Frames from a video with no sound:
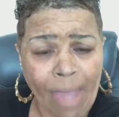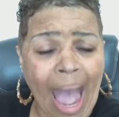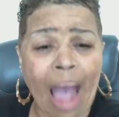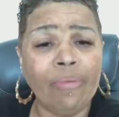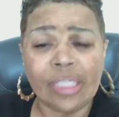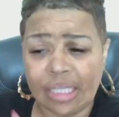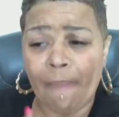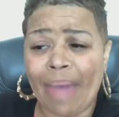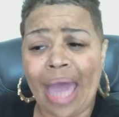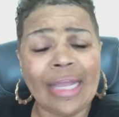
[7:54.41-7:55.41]
I was
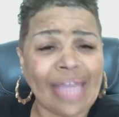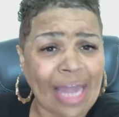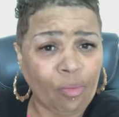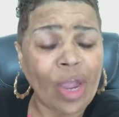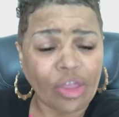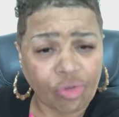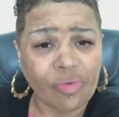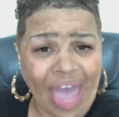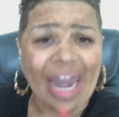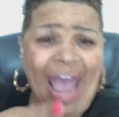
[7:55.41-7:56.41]
somebody that went
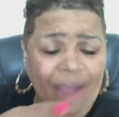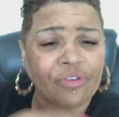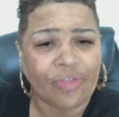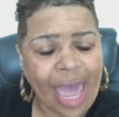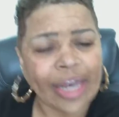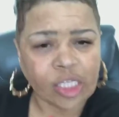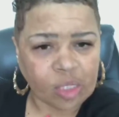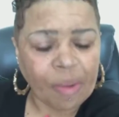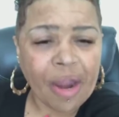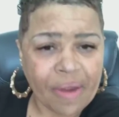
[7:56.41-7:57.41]
through that after that
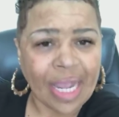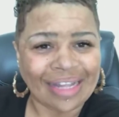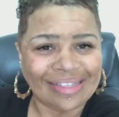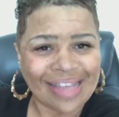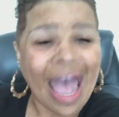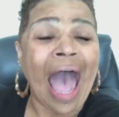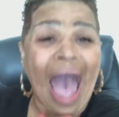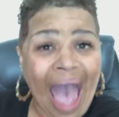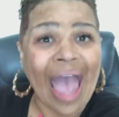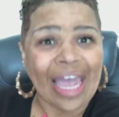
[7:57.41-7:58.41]
experience.
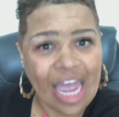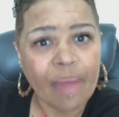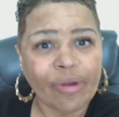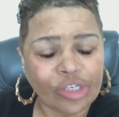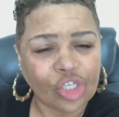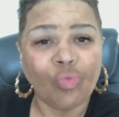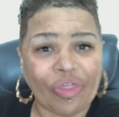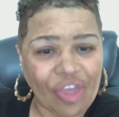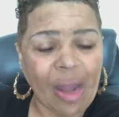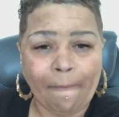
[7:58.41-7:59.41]
I hemorrhaged
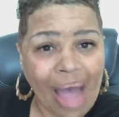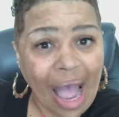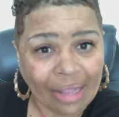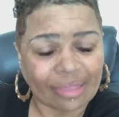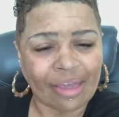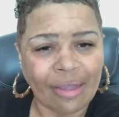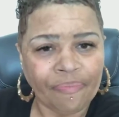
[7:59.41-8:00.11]
within a month.